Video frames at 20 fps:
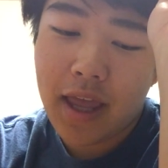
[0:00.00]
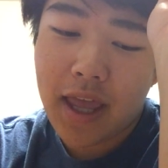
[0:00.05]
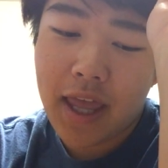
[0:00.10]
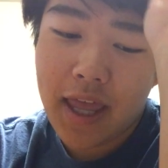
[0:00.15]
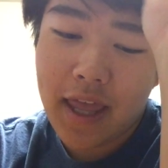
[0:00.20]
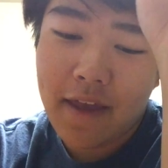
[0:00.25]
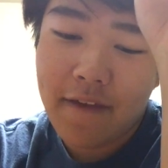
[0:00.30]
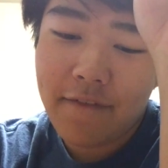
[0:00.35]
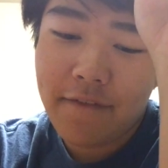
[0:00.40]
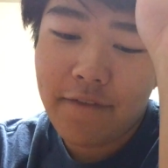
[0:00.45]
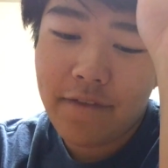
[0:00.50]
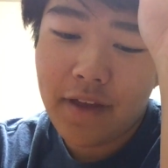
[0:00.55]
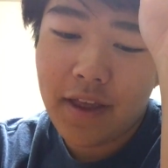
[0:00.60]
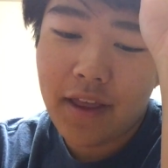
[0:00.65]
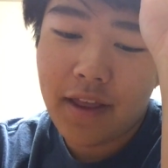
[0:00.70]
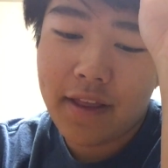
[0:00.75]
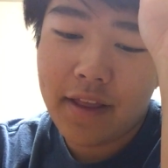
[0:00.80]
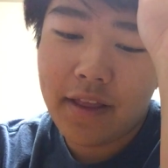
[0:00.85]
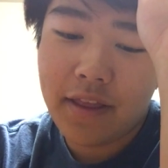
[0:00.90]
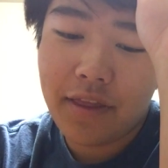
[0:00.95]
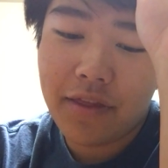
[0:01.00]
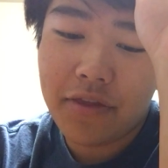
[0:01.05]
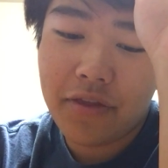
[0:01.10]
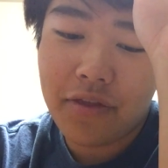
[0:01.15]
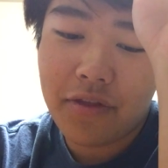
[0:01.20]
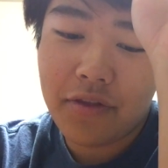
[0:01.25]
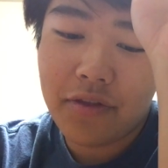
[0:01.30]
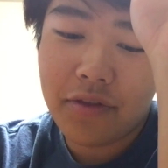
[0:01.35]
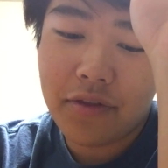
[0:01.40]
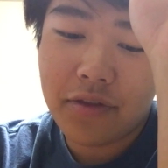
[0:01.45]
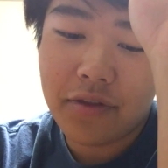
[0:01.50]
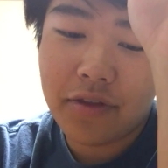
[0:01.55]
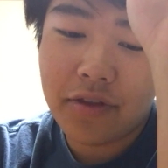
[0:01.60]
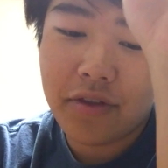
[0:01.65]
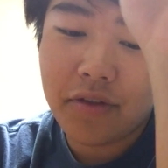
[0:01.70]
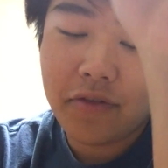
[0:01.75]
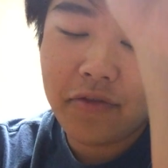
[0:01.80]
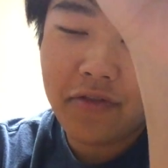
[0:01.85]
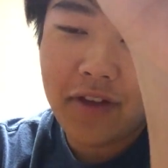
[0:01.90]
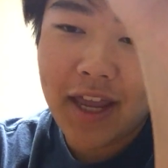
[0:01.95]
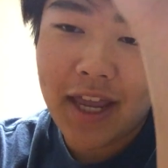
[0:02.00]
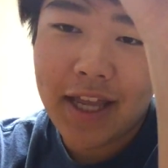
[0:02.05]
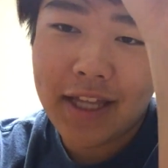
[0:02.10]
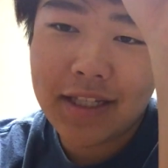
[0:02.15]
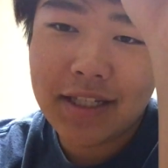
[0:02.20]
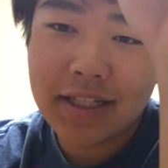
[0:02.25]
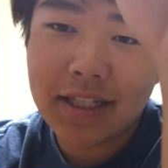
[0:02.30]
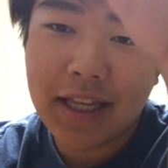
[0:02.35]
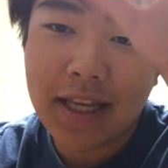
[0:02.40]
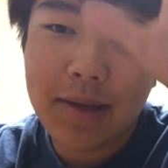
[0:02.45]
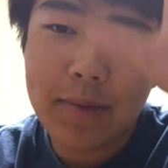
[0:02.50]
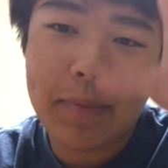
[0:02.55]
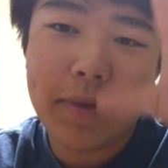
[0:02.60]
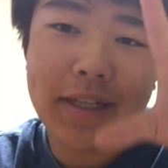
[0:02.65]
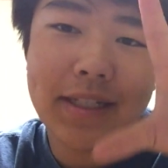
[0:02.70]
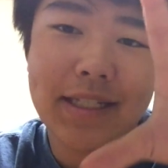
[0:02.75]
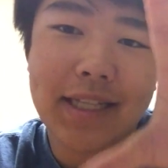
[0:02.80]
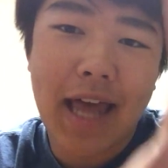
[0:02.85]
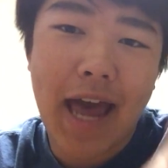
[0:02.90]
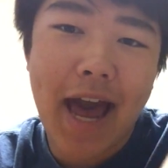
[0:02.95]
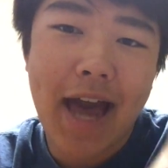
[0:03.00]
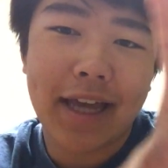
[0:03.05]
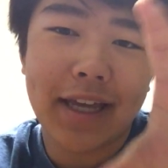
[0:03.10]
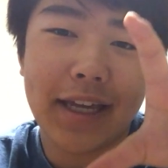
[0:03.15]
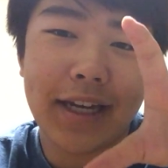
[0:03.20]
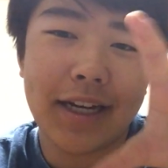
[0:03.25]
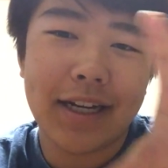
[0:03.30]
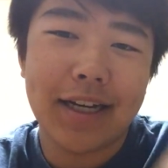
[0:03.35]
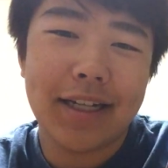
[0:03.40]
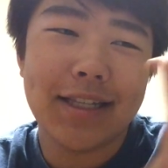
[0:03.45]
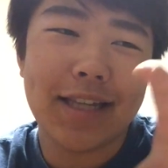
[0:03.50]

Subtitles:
if the fans keep attacking and